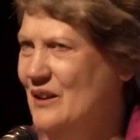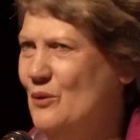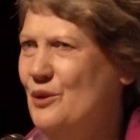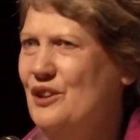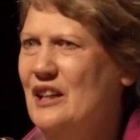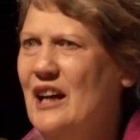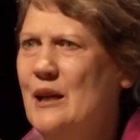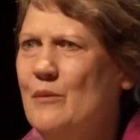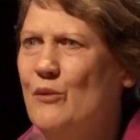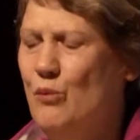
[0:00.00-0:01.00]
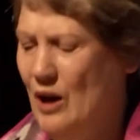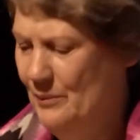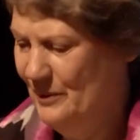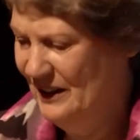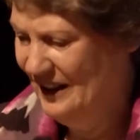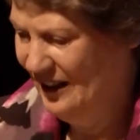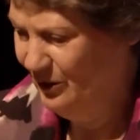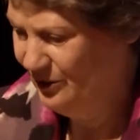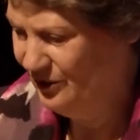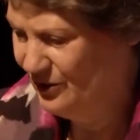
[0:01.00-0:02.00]
with the aim of wiping
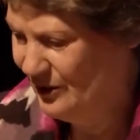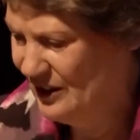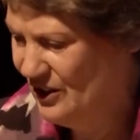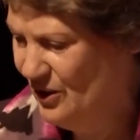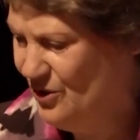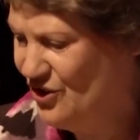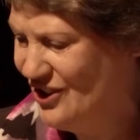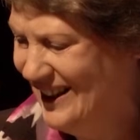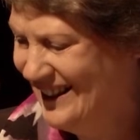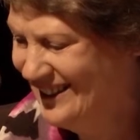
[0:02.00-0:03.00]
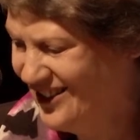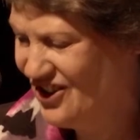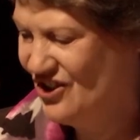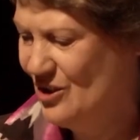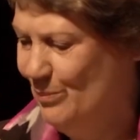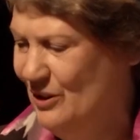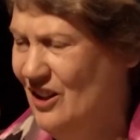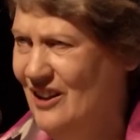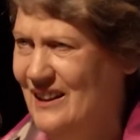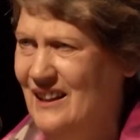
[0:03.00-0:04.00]
out drug use and illicit
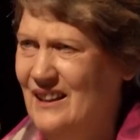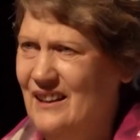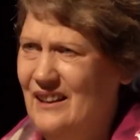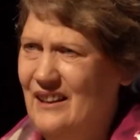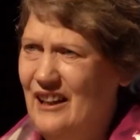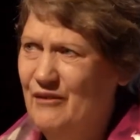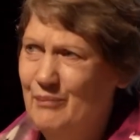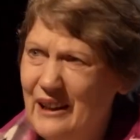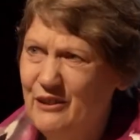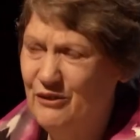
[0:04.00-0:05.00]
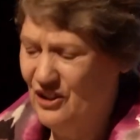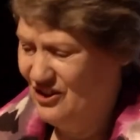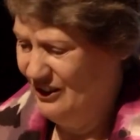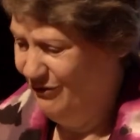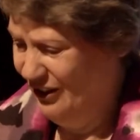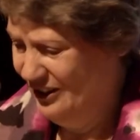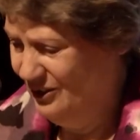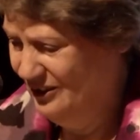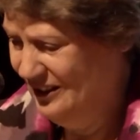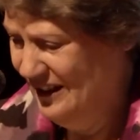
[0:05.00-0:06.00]
supply have manifestly
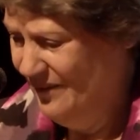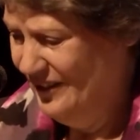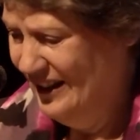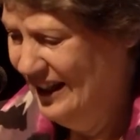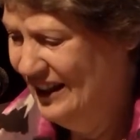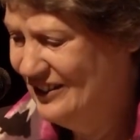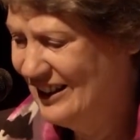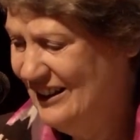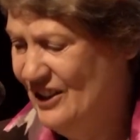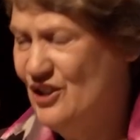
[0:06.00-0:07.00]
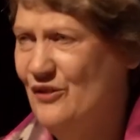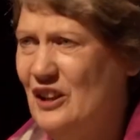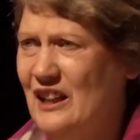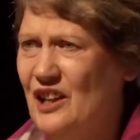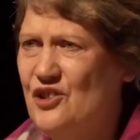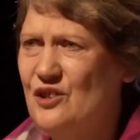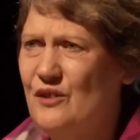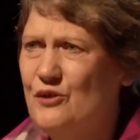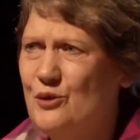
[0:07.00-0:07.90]
failed, and the classification of